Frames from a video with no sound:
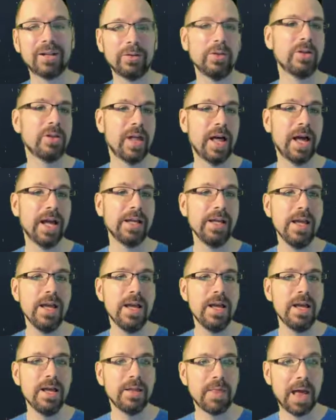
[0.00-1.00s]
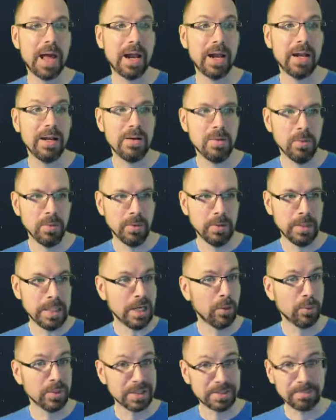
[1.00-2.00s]
look like that you
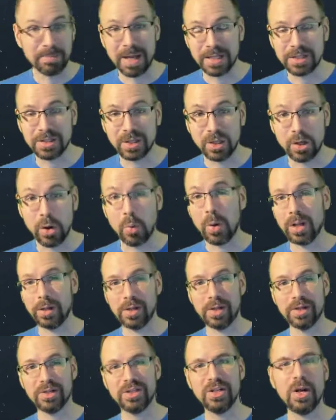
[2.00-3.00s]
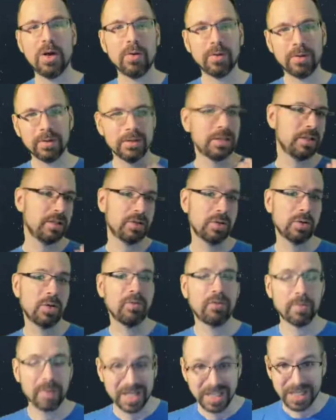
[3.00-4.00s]
know was meant to go well on snow. So
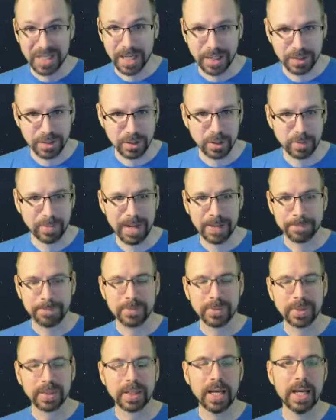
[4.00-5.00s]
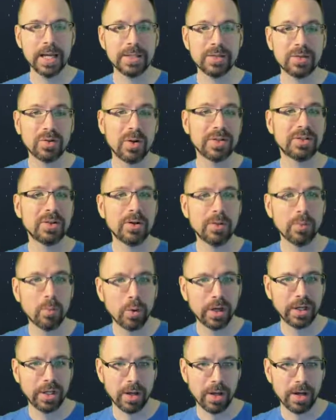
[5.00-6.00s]
for my second do And so I started
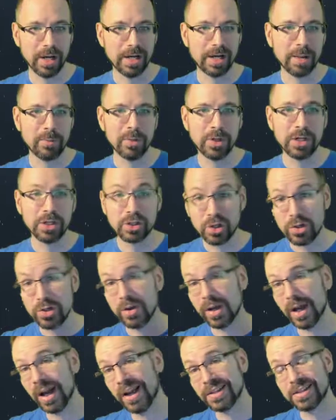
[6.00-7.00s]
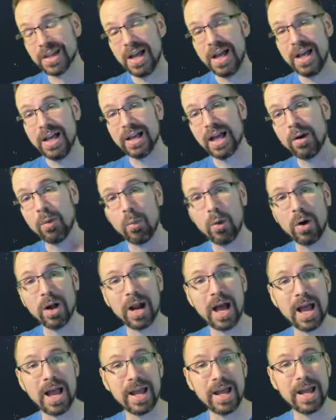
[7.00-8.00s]
working on it, and I want to show you guys kind of what
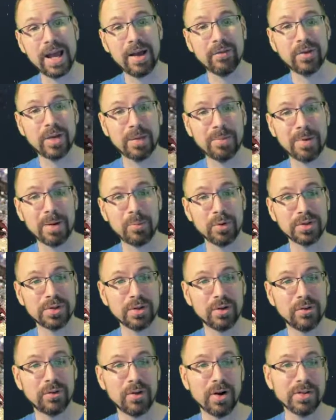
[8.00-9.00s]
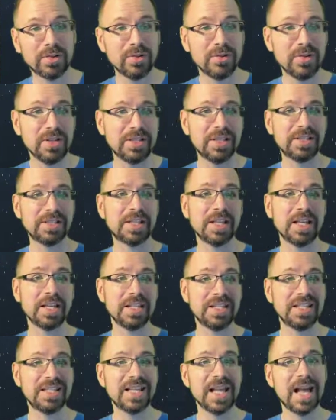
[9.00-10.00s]
I have come up with so far. So this is the
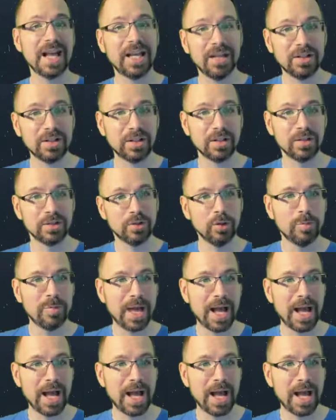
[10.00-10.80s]
second do